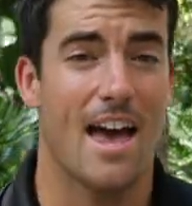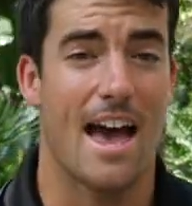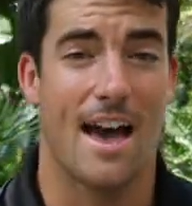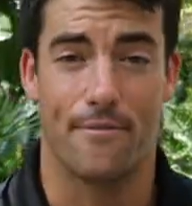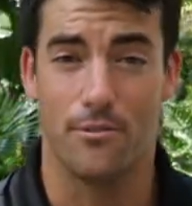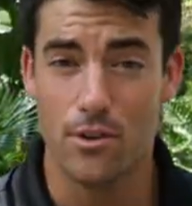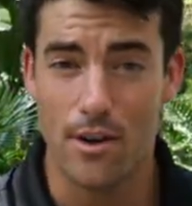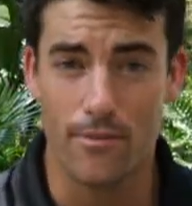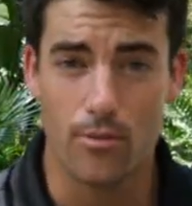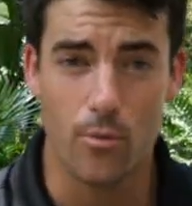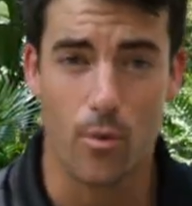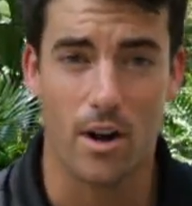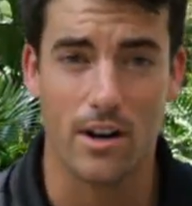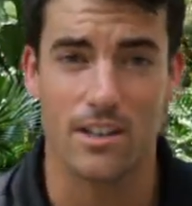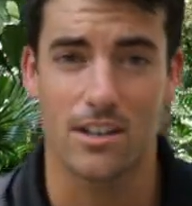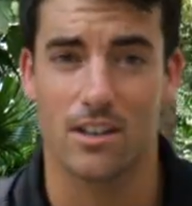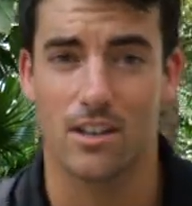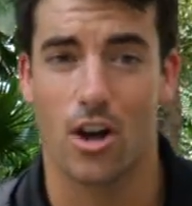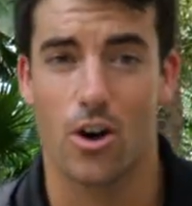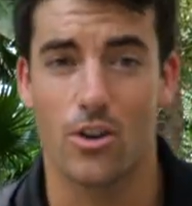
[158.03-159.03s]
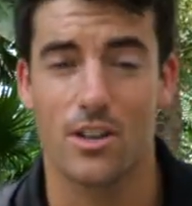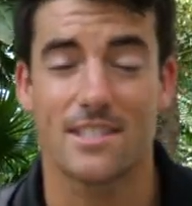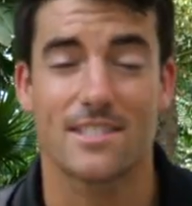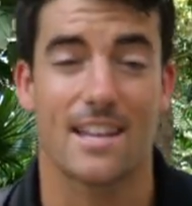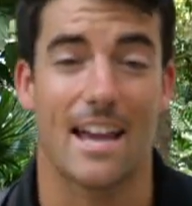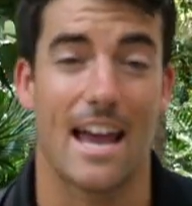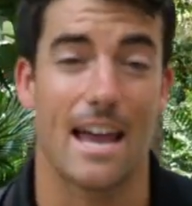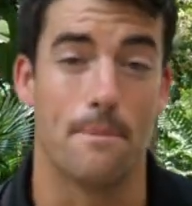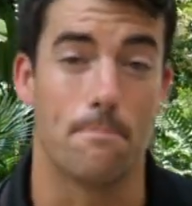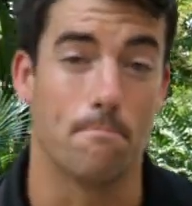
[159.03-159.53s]
Have you ever wanted a
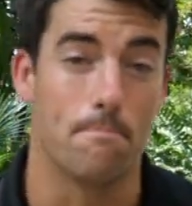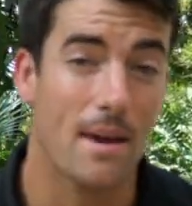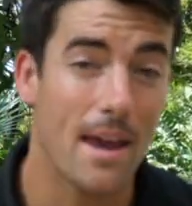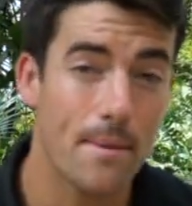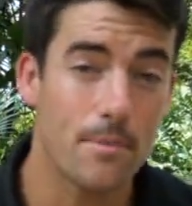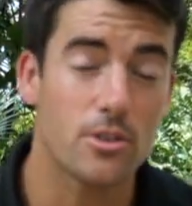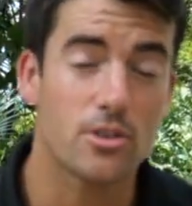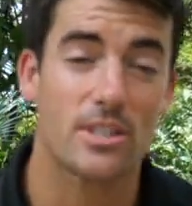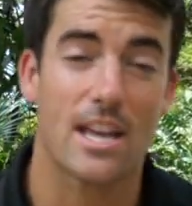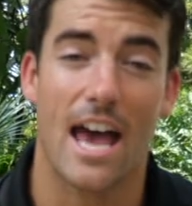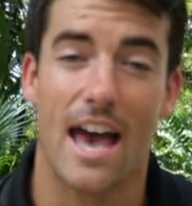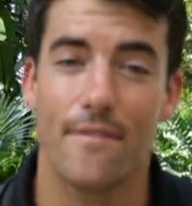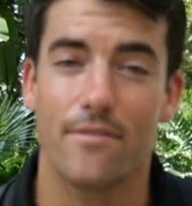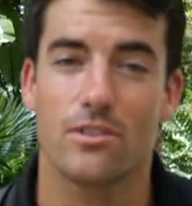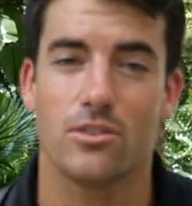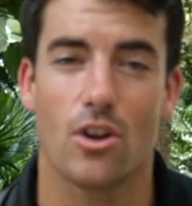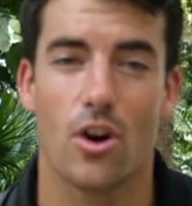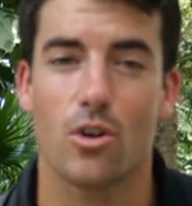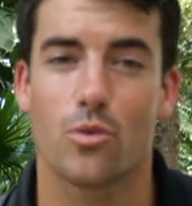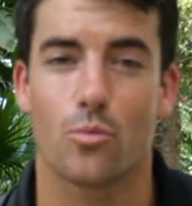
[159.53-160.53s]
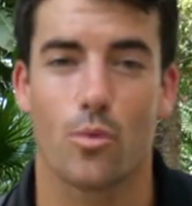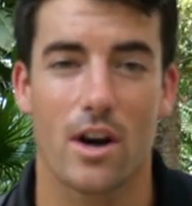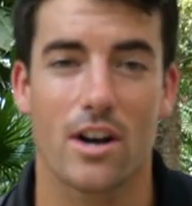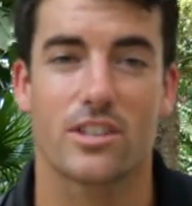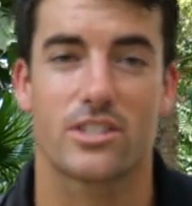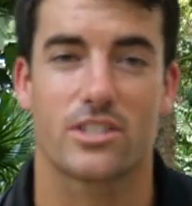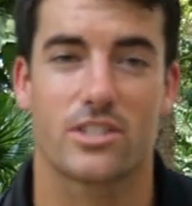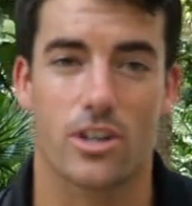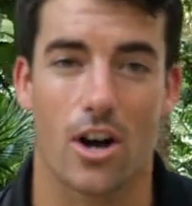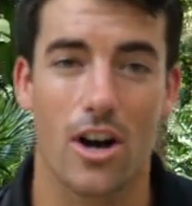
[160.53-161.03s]
Lotus and maybe just haven't known where
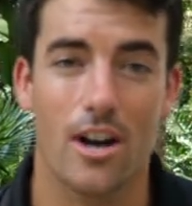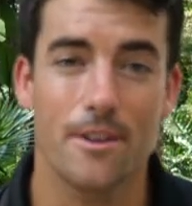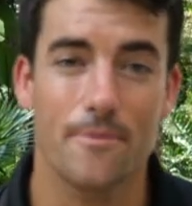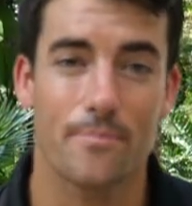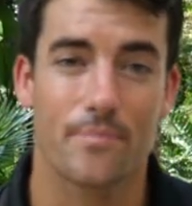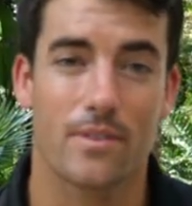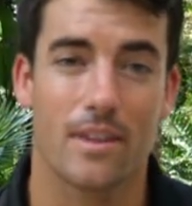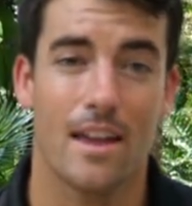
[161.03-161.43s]
to start?